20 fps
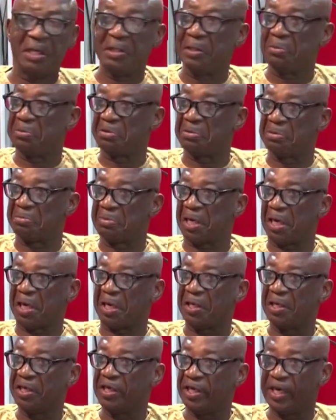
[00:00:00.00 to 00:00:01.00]
enu mma,
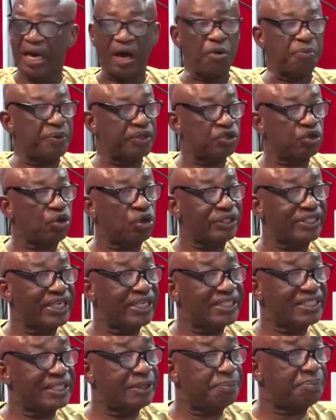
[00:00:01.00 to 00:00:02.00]
na wo pese o
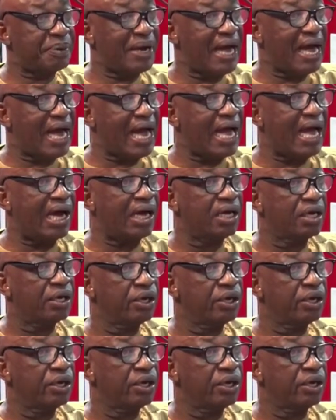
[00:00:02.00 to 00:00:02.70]
test pa.